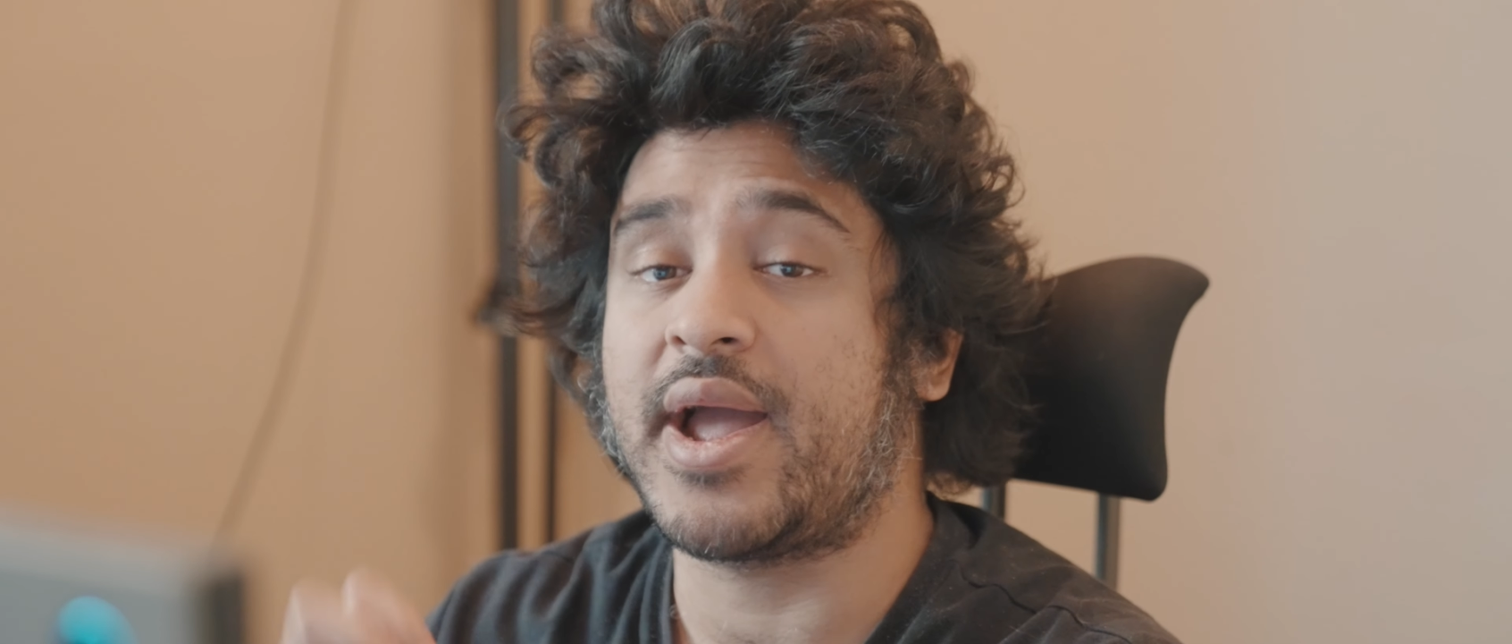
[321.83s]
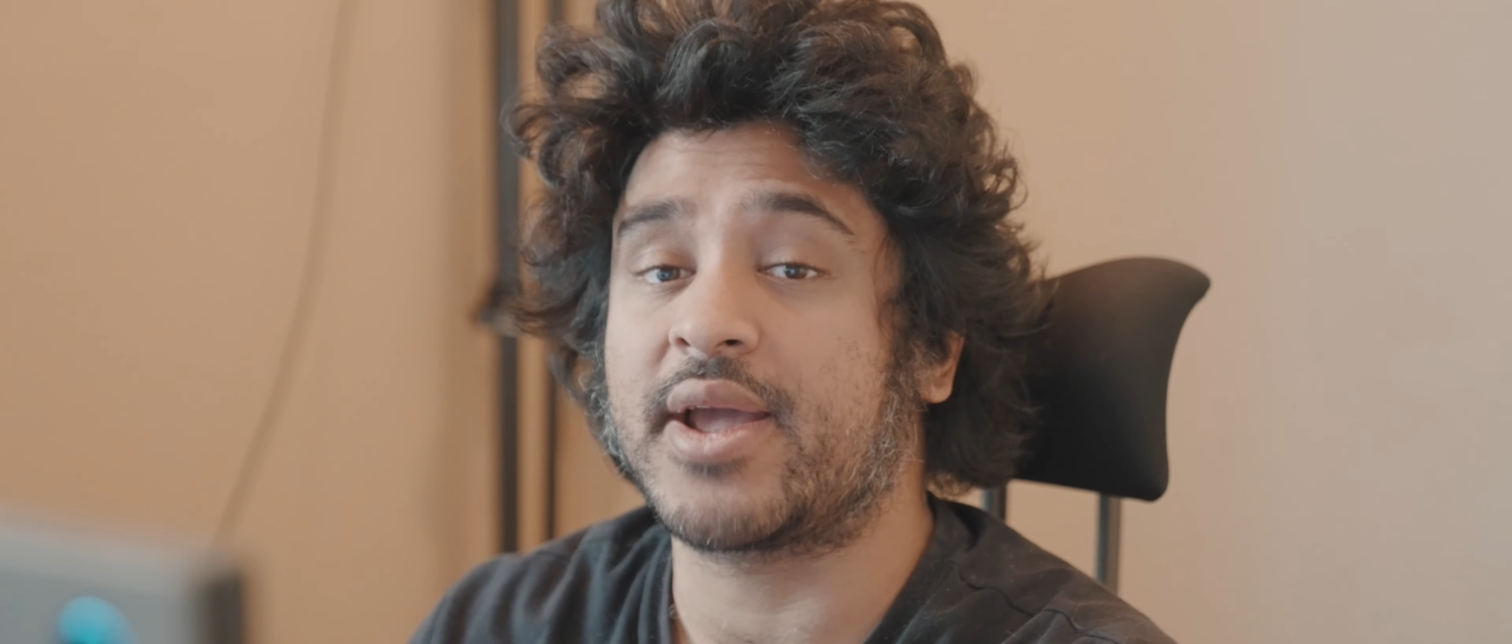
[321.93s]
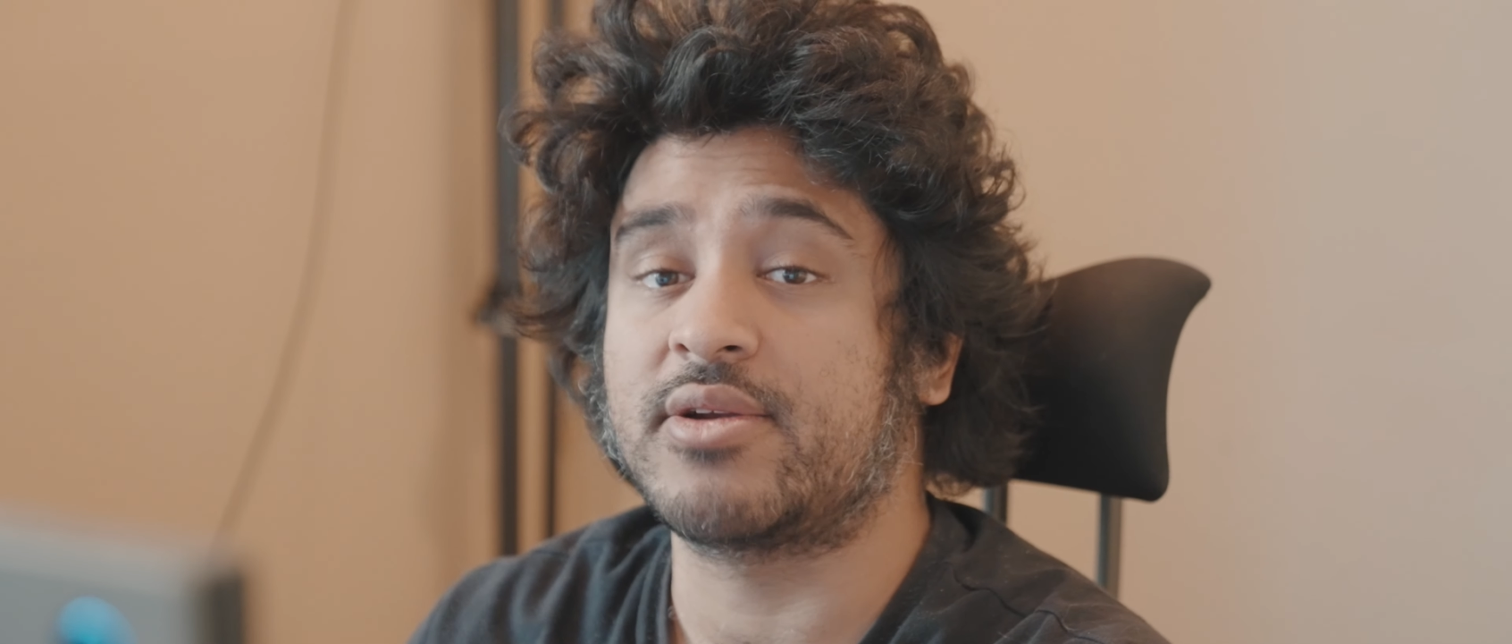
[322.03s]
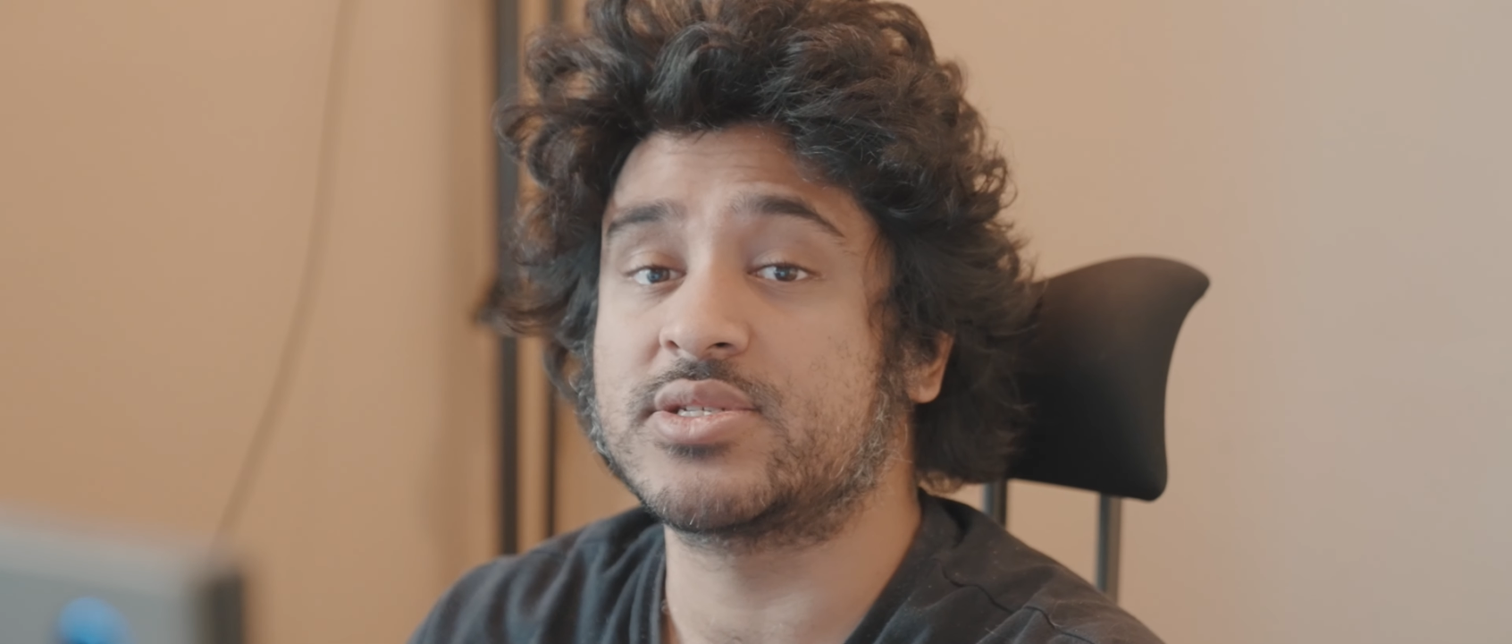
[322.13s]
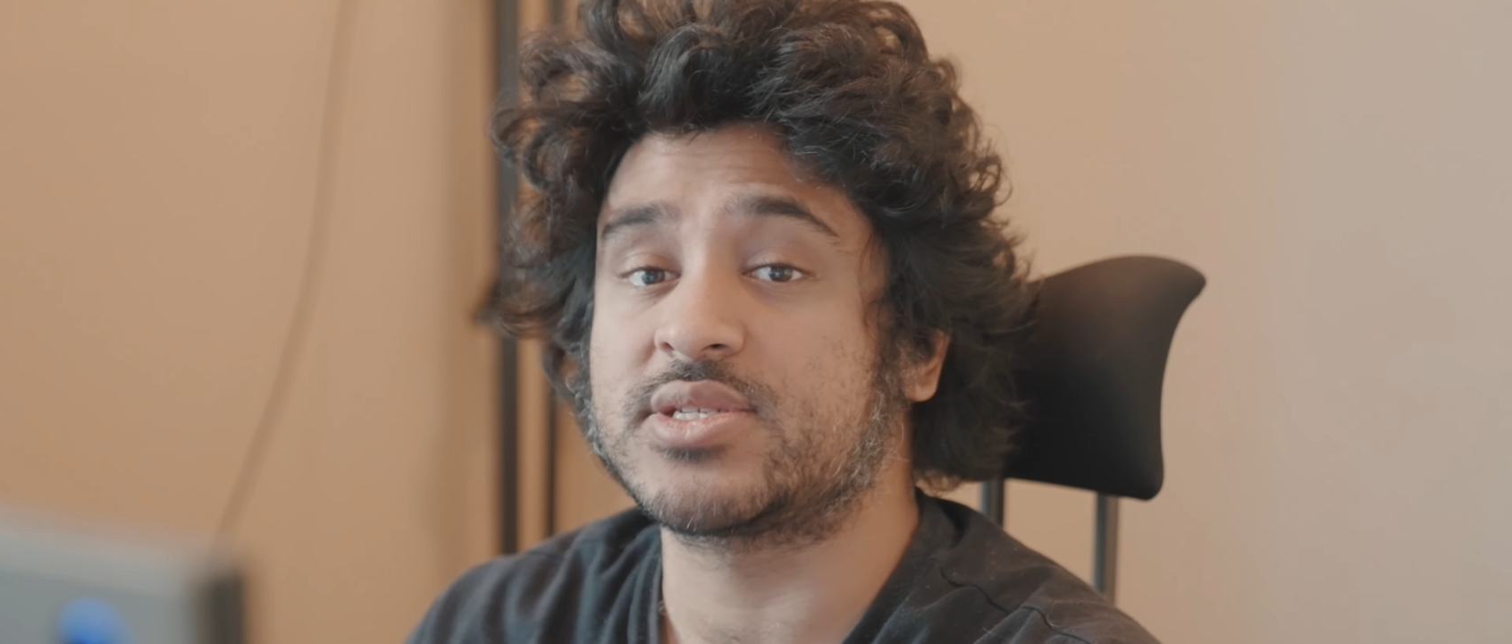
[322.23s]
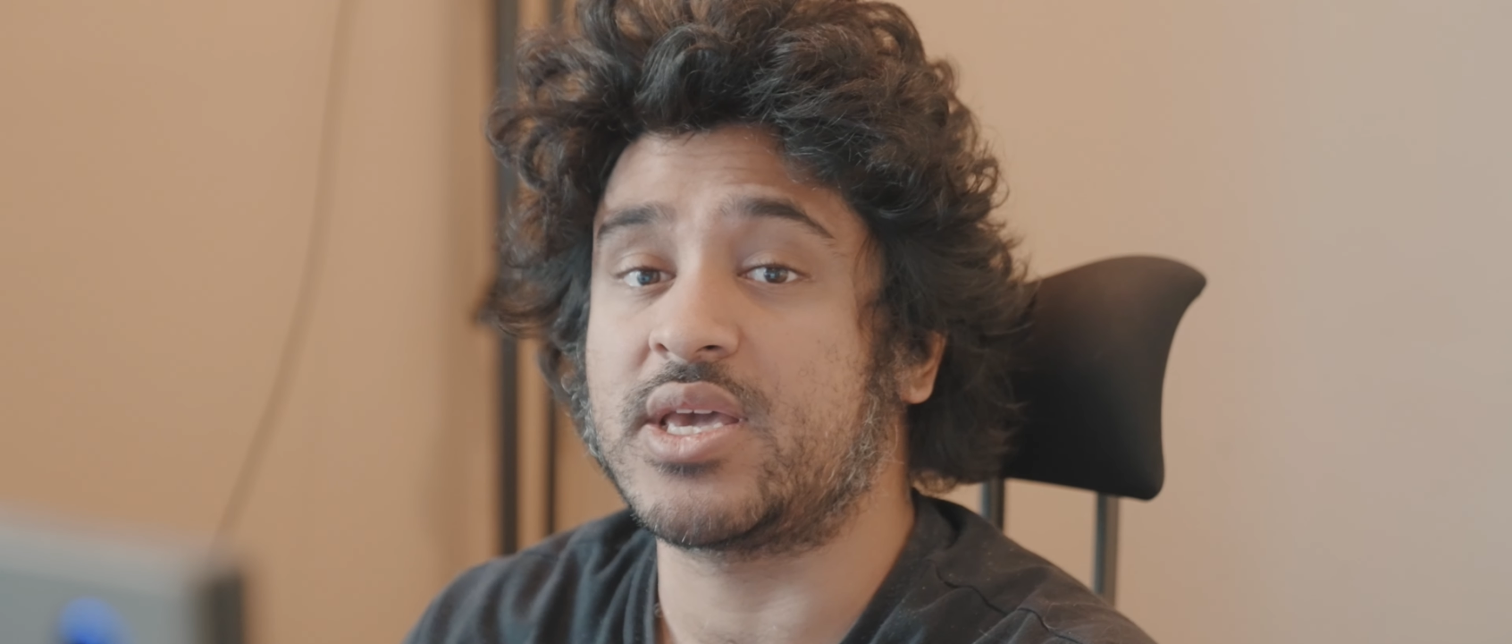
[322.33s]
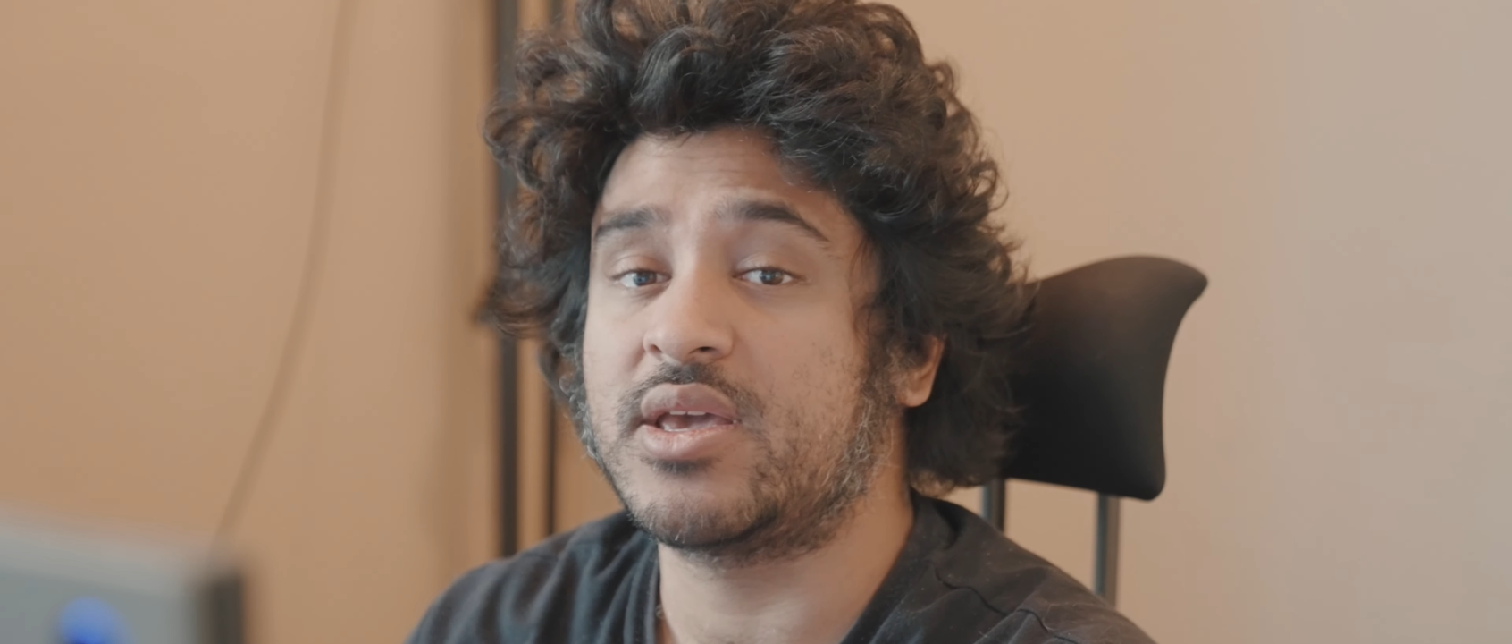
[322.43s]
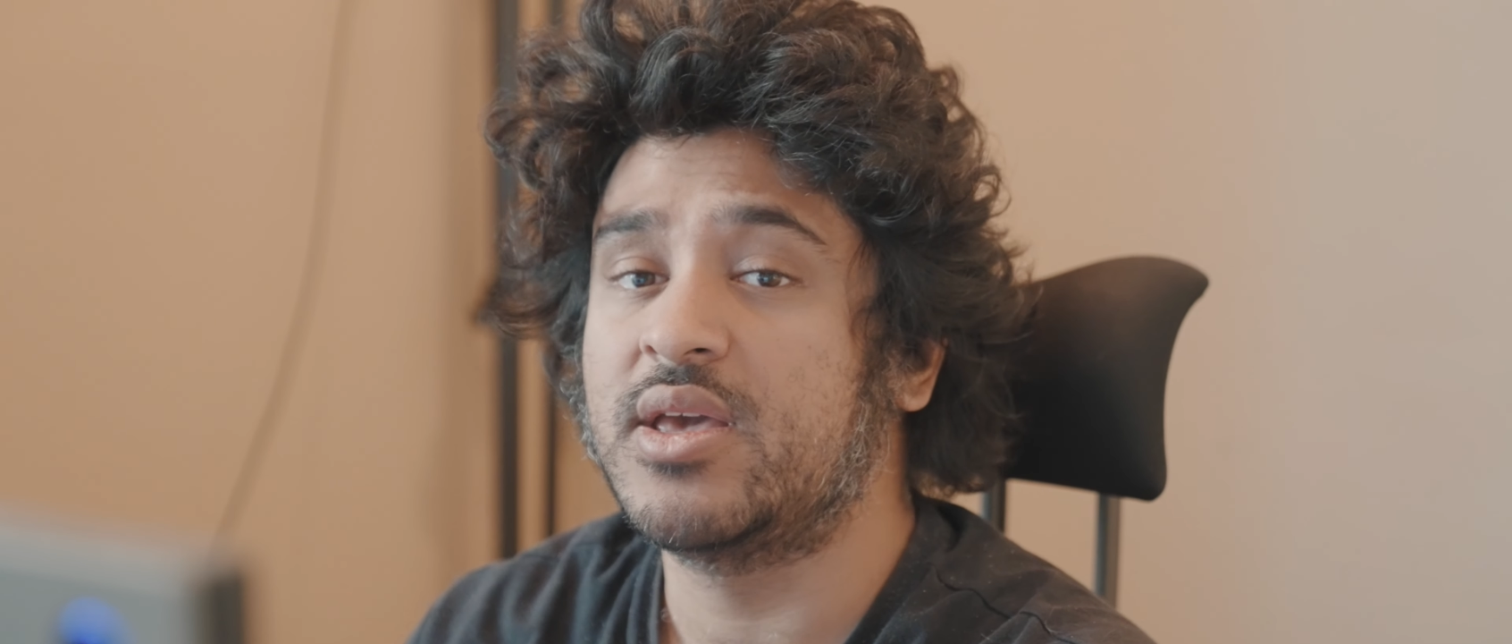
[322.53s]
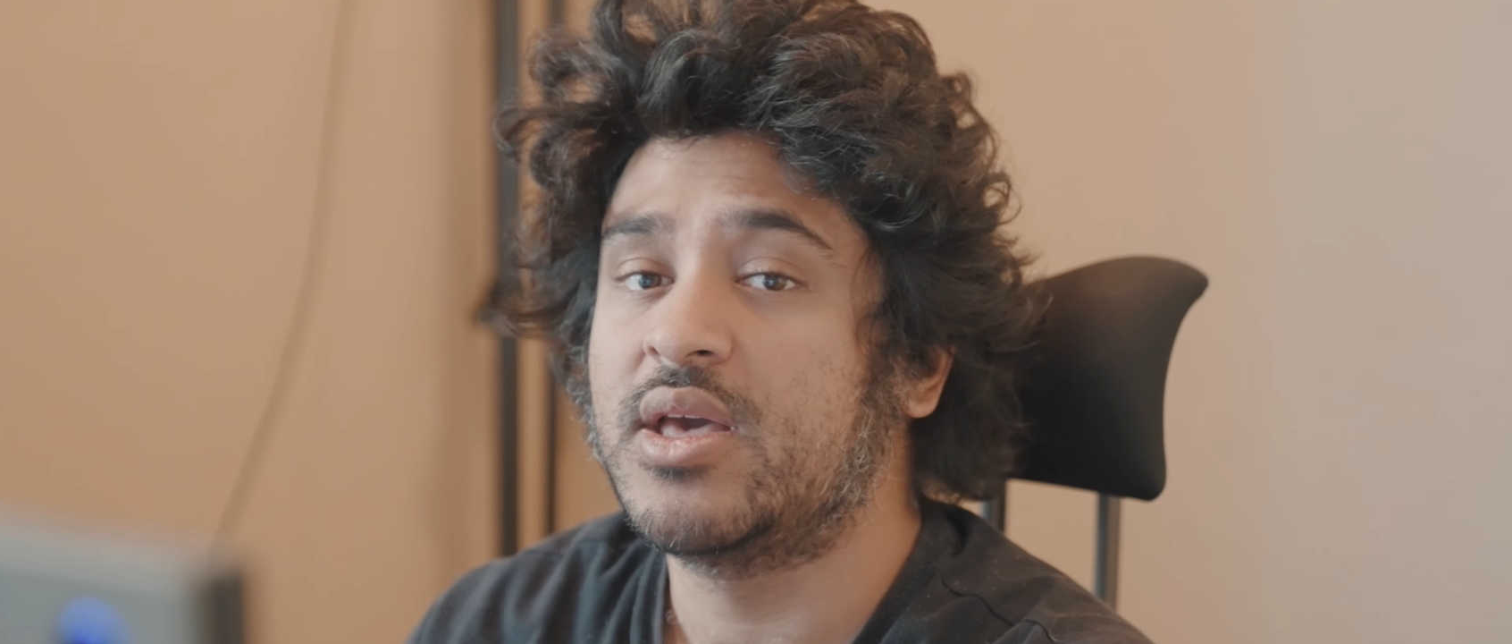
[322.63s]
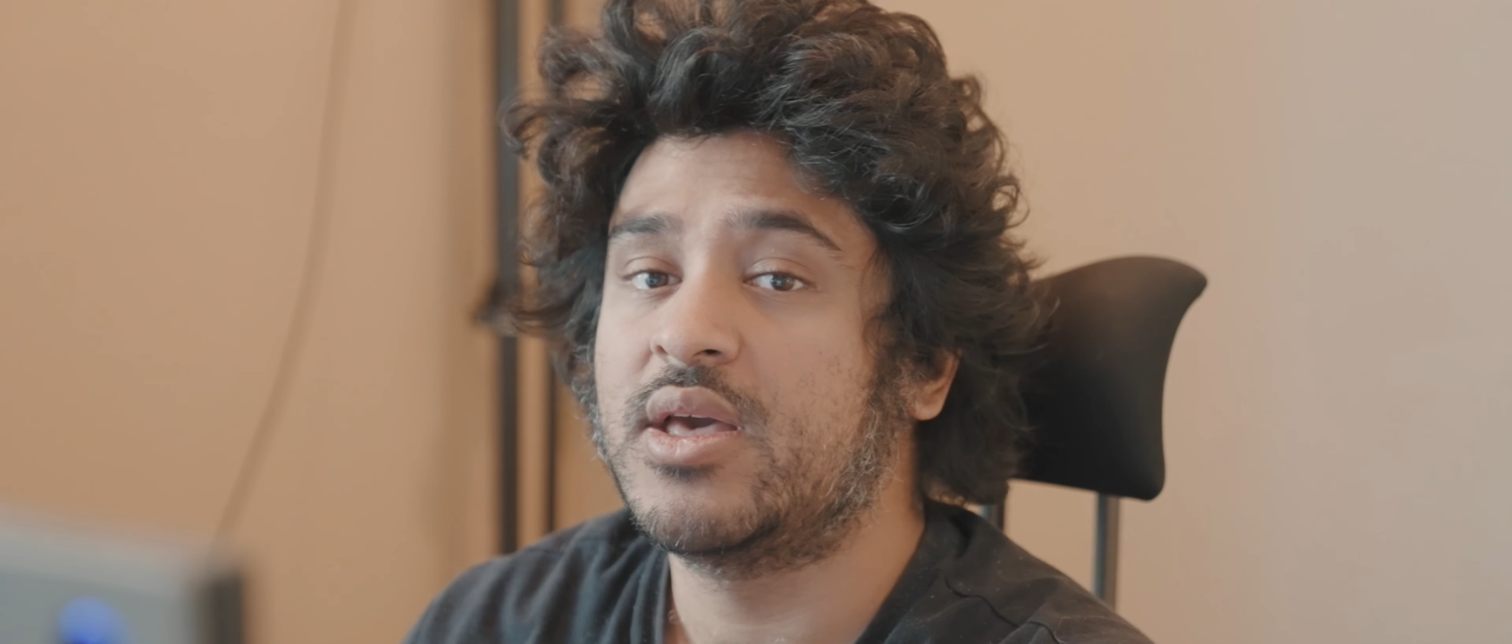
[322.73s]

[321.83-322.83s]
accuracy.